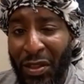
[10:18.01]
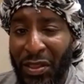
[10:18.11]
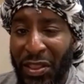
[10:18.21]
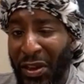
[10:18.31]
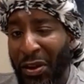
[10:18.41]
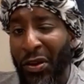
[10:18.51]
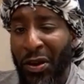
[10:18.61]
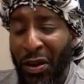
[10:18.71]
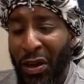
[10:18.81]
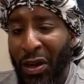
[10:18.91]

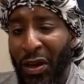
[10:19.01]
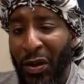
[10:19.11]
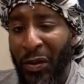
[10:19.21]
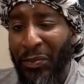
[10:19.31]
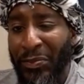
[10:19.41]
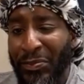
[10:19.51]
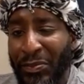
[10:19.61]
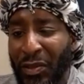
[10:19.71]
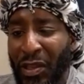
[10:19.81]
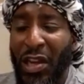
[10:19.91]
They're
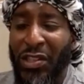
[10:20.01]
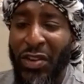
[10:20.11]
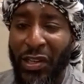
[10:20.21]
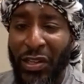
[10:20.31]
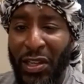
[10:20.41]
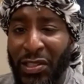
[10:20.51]
contracting